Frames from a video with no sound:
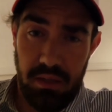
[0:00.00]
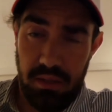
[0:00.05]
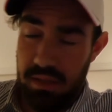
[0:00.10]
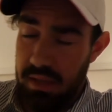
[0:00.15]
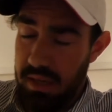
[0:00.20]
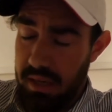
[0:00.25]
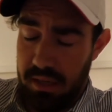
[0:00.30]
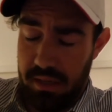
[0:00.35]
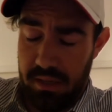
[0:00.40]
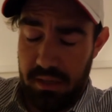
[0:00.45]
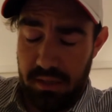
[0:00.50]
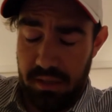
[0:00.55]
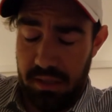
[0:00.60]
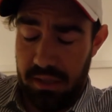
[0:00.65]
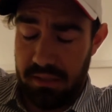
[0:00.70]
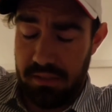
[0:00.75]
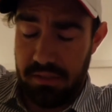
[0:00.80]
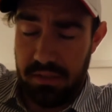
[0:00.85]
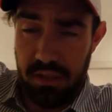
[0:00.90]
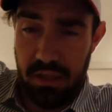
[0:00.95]
yeah,
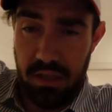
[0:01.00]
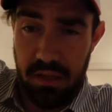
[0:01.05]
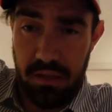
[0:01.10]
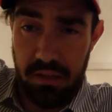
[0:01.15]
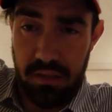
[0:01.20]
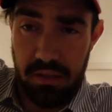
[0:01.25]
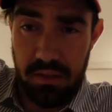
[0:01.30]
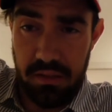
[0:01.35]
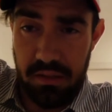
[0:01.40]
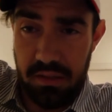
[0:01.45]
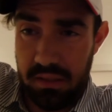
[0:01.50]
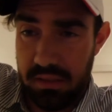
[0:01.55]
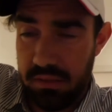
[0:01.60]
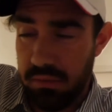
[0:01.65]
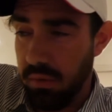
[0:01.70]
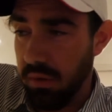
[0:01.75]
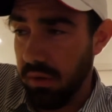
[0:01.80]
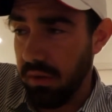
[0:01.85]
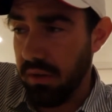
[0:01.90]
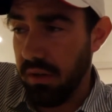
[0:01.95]
that's
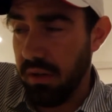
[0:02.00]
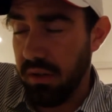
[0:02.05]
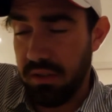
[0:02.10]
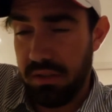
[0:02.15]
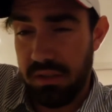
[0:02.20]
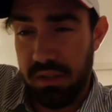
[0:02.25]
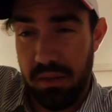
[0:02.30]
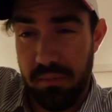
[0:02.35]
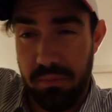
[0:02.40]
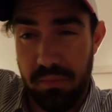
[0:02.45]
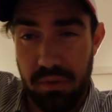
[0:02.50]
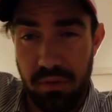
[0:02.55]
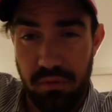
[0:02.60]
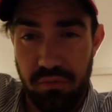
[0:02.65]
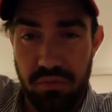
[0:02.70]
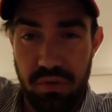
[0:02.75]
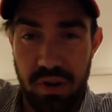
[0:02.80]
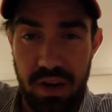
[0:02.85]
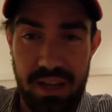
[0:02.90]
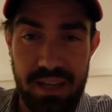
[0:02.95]
quite nice. The
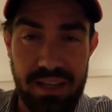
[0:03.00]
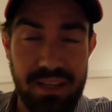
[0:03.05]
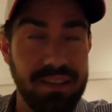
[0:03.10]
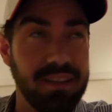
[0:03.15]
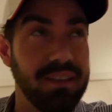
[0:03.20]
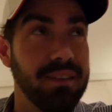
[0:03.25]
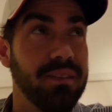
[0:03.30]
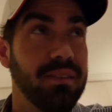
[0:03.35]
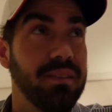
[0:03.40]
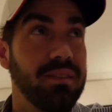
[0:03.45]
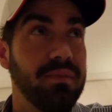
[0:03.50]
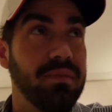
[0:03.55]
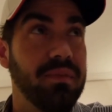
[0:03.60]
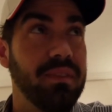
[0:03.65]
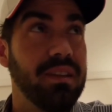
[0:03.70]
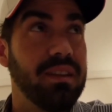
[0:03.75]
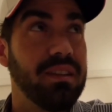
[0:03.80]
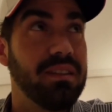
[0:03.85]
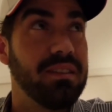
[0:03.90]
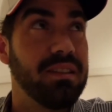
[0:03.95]
rain
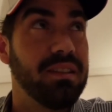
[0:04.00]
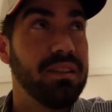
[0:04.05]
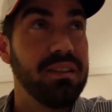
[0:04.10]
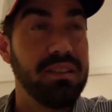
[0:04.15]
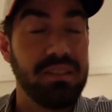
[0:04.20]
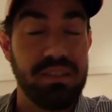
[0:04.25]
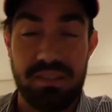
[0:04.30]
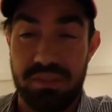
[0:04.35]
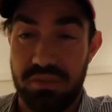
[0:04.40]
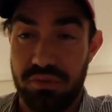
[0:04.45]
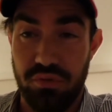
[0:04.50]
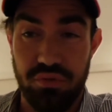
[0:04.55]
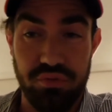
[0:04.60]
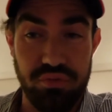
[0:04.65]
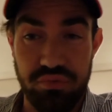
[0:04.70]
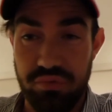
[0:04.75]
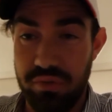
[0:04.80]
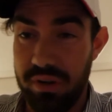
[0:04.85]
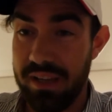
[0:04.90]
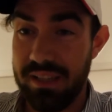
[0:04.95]
is
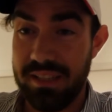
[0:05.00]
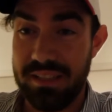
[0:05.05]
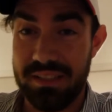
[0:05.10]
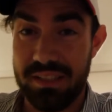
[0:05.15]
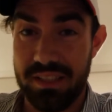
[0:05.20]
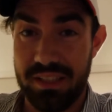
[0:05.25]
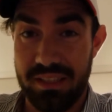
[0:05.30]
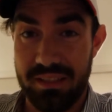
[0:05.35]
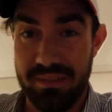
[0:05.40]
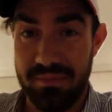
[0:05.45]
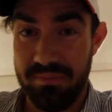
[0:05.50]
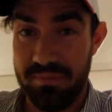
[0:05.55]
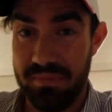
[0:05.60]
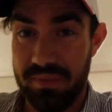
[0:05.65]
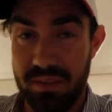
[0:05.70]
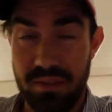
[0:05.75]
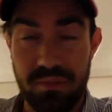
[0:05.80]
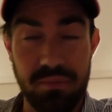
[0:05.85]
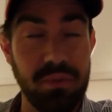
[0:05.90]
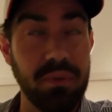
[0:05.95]
crazy.
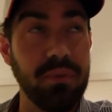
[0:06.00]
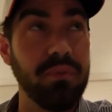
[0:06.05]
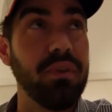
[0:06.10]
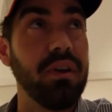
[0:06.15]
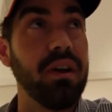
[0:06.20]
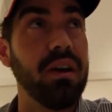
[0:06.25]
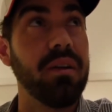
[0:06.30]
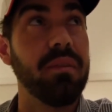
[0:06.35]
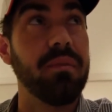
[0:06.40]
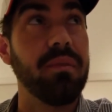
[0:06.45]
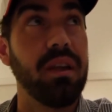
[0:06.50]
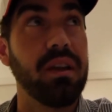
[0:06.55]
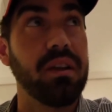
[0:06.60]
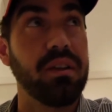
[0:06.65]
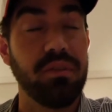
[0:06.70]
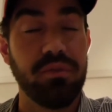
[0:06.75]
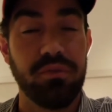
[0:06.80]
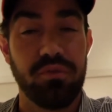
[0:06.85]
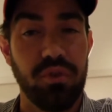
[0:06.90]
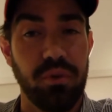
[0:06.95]
I
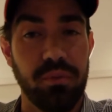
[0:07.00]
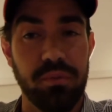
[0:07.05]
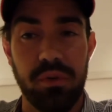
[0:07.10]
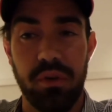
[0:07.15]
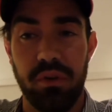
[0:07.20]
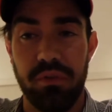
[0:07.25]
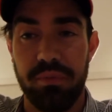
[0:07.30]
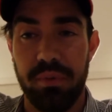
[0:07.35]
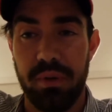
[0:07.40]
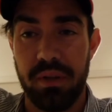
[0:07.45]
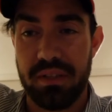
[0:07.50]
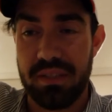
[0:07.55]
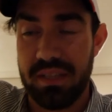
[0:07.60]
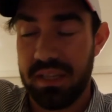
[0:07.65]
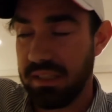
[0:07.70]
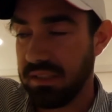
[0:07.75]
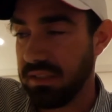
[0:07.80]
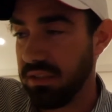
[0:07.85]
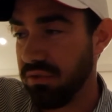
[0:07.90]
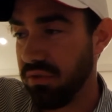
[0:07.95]
got dropped off by a
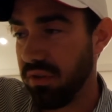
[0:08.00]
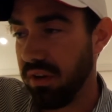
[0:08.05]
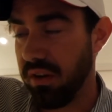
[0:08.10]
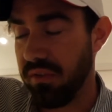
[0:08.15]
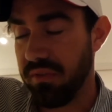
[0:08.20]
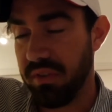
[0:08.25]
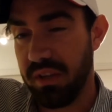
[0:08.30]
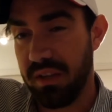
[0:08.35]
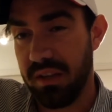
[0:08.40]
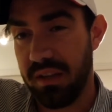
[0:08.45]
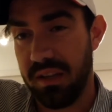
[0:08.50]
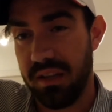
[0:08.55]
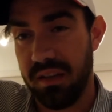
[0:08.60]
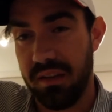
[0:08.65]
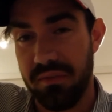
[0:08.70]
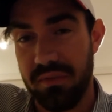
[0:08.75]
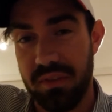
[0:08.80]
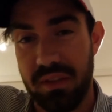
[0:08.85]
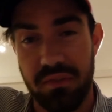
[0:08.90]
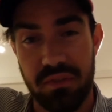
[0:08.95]
taxi driver, and
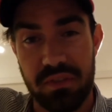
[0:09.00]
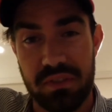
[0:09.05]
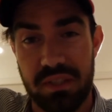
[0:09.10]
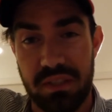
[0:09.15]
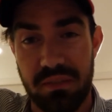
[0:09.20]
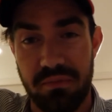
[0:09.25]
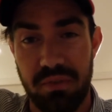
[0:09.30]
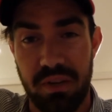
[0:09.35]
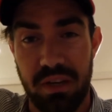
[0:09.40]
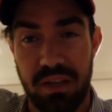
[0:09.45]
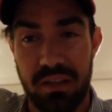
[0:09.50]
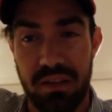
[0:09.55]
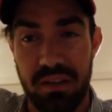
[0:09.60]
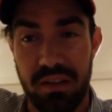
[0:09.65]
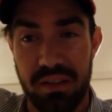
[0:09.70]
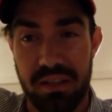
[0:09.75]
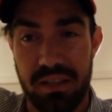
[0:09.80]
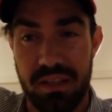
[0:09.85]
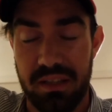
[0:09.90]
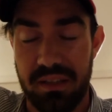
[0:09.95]
I've never seen rain
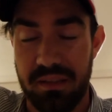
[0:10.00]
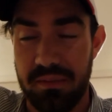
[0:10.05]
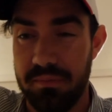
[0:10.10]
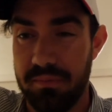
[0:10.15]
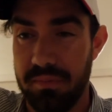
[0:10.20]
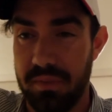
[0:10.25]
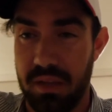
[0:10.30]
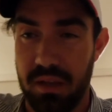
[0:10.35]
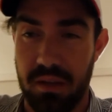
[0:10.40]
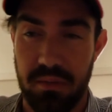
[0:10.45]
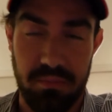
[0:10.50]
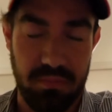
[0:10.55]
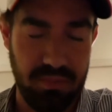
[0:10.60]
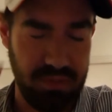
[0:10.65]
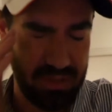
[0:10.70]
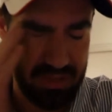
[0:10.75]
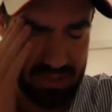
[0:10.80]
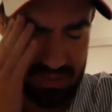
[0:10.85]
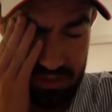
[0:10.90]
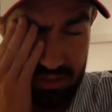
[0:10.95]
like it.
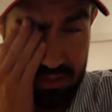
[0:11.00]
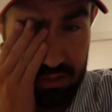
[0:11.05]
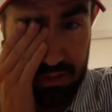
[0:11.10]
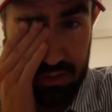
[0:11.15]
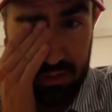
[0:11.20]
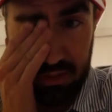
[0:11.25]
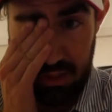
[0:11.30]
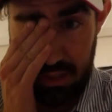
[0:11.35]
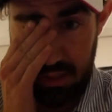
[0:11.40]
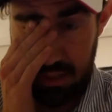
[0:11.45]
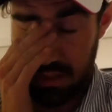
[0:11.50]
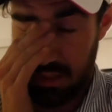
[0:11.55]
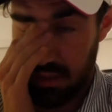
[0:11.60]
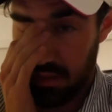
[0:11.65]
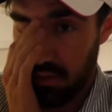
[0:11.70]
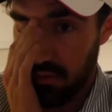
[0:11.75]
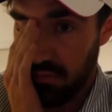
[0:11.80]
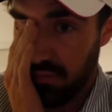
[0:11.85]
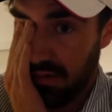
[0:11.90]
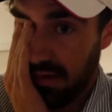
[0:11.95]
It is
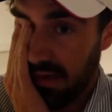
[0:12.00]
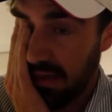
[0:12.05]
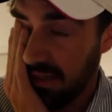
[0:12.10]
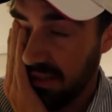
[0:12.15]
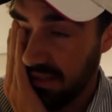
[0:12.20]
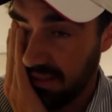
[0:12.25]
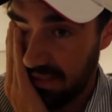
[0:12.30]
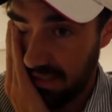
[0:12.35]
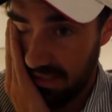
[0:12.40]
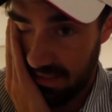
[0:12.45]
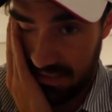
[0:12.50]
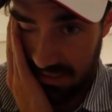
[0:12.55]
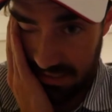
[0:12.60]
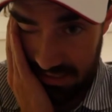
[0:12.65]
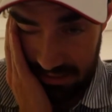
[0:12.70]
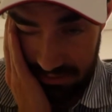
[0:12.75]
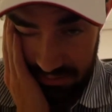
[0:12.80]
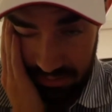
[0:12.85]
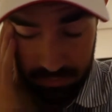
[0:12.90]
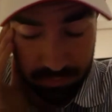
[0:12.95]
the rainy season
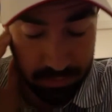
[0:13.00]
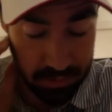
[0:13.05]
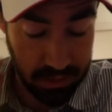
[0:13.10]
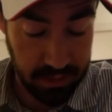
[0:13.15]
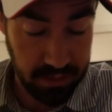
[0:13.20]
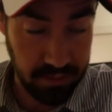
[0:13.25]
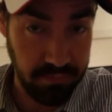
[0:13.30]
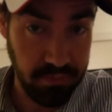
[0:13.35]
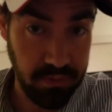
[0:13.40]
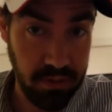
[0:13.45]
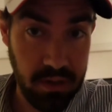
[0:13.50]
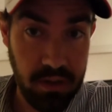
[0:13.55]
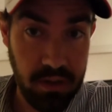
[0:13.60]
here, I believe.